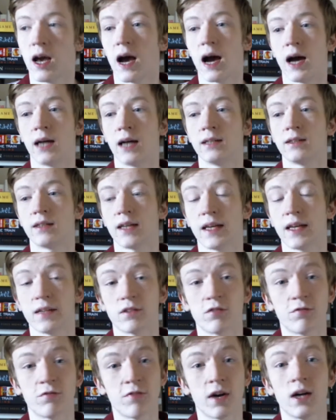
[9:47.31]
and
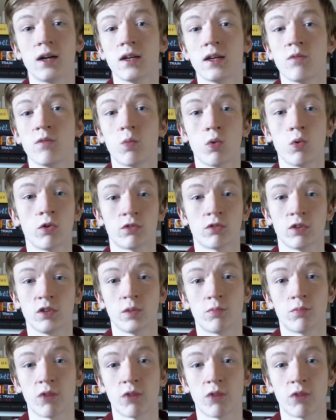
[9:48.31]
it's five Waterstones